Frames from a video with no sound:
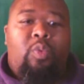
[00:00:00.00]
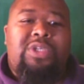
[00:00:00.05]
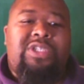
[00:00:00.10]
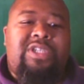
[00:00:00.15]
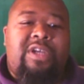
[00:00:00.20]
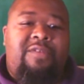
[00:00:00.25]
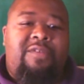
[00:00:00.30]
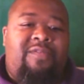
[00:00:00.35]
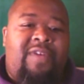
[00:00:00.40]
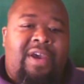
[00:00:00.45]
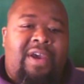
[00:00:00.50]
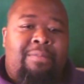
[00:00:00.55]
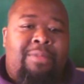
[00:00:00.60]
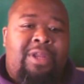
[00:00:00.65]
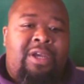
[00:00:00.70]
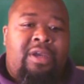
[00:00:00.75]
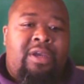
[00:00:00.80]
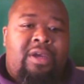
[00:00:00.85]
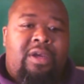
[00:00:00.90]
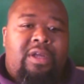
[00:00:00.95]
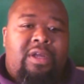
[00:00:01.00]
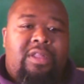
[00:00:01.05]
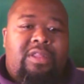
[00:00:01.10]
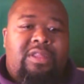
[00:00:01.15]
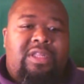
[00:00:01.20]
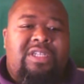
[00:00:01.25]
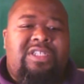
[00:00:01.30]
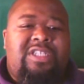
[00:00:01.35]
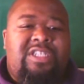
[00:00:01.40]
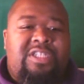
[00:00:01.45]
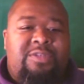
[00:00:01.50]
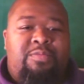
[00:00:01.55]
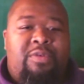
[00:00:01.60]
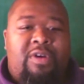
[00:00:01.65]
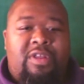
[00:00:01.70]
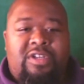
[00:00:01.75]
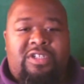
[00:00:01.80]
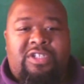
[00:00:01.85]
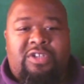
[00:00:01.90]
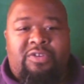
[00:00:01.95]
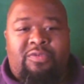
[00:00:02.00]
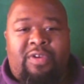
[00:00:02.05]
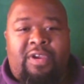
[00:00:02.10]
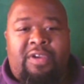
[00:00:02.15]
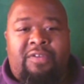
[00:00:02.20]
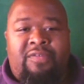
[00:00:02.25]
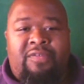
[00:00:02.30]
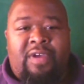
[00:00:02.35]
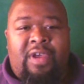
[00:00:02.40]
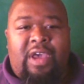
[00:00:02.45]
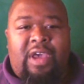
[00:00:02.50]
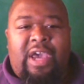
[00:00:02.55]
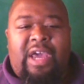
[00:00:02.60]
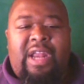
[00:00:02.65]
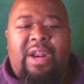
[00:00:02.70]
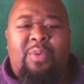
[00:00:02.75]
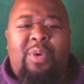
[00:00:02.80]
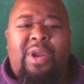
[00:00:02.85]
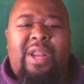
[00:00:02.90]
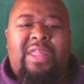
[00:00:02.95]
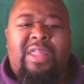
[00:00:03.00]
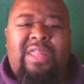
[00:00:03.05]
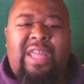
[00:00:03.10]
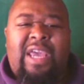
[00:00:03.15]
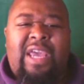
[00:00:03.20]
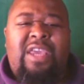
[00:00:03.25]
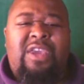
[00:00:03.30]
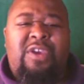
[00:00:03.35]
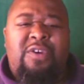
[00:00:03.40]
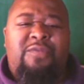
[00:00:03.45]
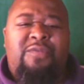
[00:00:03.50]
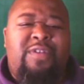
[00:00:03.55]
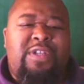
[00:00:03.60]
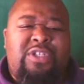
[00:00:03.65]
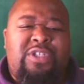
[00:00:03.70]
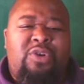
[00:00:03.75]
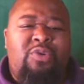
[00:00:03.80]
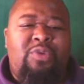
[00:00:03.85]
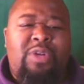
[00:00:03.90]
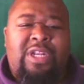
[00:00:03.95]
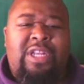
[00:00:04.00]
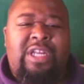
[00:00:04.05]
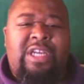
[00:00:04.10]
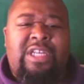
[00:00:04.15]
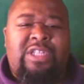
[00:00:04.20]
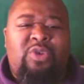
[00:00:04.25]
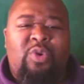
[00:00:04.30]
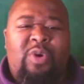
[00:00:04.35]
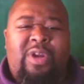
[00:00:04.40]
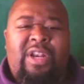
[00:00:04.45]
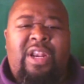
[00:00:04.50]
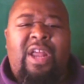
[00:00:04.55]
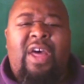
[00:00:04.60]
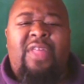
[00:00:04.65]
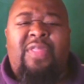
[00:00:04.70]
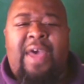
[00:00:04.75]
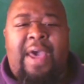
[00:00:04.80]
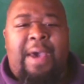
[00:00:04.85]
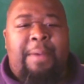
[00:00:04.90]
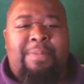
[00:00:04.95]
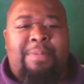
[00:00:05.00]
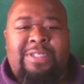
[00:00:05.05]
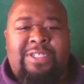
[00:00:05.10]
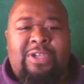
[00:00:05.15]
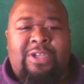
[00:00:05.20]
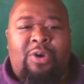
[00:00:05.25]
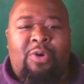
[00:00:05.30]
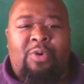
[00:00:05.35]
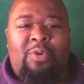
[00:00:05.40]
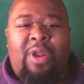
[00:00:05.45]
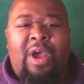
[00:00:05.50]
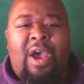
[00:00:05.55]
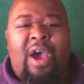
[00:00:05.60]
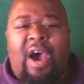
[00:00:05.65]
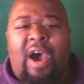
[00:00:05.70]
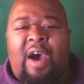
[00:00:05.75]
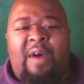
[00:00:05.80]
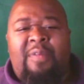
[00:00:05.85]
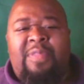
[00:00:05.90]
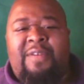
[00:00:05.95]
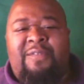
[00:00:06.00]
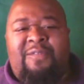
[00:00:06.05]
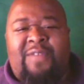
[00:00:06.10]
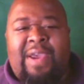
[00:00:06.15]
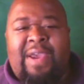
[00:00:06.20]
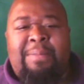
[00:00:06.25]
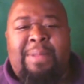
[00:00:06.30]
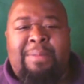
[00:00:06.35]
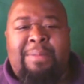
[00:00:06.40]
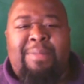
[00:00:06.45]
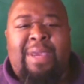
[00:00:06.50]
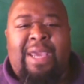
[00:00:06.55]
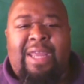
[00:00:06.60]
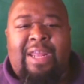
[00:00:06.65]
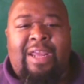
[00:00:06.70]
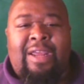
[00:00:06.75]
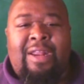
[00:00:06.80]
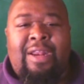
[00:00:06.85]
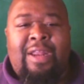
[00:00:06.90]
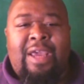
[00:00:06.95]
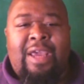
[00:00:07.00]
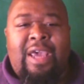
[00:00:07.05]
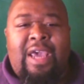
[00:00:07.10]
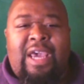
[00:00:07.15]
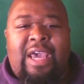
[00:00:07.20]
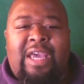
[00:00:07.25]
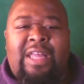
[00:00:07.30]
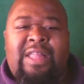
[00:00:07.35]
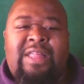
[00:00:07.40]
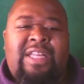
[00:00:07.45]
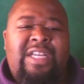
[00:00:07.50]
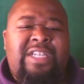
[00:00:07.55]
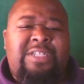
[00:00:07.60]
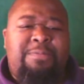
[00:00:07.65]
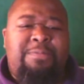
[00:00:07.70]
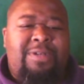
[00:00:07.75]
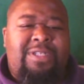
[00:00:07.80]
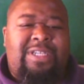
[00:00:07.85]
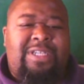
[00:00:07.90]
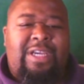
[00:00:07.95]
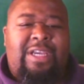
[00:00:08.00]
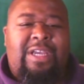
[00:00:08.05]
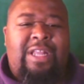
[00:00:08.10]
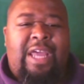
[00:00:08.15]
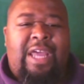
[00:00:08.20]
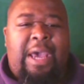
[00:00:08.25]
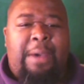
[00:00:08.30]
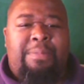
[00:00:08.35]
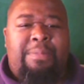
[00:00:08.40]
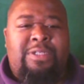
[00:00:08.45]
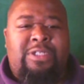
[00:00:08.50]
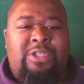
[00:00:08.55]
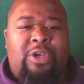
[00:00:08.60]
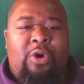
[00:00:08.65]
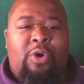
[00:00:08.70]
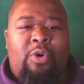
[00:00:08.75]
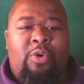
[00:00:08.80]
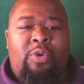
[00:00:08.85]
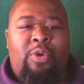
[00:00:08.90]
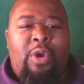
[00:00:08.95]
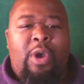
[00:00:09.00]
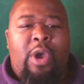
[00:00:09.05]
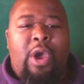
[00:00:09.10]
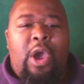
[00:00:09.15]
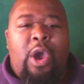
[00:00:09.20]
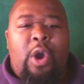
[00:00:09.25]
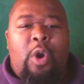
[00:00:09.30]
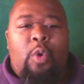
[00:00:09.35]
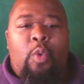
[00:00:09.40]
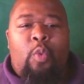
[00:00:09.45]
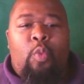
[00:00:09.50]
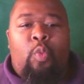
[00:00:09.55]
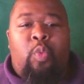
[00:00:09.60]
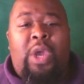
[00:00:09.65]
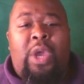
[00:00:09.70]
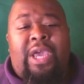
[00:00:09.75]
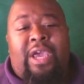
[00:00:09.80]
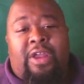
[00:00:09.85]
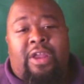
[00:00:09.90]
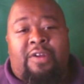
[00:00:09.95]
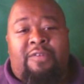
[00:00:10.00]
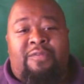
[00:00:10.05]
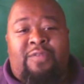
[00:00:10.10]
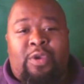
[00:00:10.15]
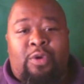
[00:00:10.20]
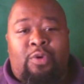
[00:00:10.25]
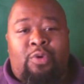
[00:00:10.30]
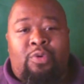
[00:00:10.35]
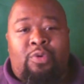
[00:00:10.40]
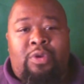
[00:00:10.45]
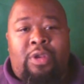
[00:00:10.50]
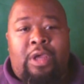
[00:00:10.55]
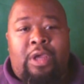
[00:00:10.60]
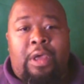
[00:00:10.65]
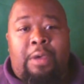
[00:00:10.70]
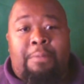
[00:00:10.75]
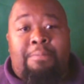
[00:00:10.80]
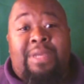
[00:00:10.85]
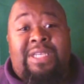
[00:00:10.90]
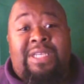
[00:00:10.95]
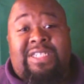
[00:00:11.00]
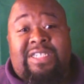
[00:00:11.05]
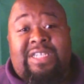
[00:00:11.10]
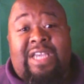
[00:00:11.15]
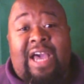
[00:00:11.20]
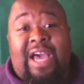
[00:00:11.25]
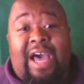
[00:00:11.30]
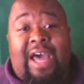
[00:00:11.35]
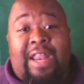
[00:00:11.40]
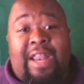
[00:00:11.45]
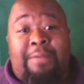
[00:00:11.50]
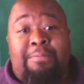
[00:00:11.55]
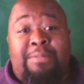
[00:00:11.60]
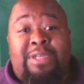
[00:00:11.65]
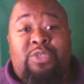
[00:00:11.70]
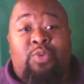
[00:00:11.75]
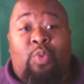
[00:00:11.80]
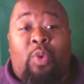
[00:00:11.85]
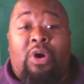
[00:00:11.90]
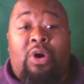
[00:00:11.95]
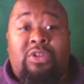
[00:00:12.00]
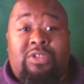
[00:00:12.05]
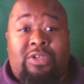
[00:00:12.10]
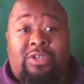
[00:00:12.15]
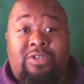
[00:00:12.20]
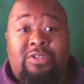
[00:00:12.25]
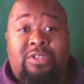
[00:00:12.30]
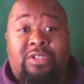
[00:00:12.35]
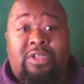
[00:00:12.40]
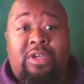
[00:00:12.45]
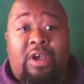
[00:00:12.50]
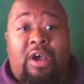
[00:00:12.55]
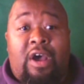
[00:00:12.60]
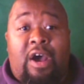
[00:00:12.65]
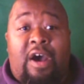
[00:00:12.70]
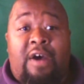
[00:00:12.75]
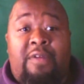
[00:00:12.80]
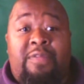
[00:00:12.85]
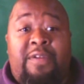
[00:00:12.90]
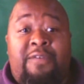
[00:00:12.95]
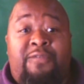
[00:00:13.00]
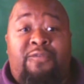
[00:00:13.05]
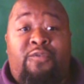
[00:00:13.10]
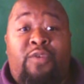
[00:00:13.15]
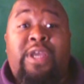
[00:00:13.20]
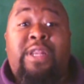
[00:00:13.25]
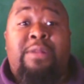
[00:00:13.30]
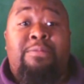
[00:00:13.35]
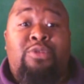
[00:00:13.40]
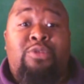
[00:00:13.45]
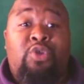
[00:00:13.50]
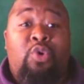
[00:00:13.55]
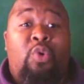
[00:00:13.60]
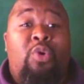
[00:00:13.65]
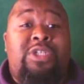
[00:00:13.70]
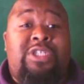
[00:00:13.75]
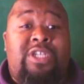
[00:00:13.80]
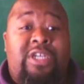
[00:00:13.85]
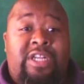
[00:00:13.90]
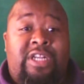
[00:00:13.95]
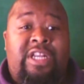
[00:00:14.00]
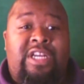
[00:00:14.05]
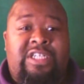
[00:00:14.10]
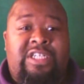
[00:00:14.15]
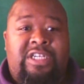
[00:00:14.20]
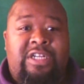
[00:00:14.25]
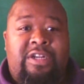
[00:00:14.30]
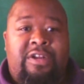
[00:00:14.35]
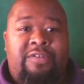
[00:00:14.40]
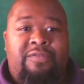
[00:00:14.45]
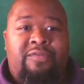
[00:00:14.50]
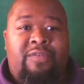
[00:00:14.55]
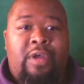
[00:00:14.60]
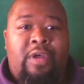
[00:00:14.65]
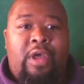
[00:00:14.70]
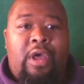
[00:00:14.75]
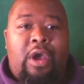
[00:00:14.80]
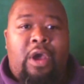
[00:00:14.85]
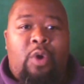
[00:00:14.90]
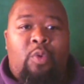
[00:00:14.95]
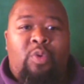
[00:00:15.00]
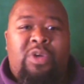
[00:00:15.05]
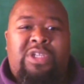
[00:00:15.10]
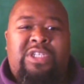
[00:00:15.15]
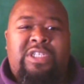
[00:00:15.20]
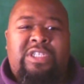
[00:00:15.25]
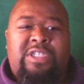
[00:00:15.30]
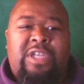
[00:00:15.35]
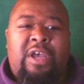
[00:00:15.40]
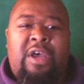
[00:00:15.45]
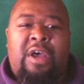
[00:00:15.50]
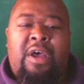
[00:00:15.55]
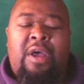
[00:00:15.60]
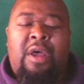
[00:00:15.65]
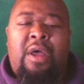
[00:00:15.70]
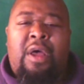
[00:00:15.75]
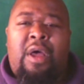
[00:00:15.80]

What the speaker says: What's up, family? This is Brother Sharif, and I want to thank you for tuning in to another episode of The Family Meeting. In this particular episode, we interviewed Miss Scott and Miss Walters of the Freedom Georgia Initiative, which is a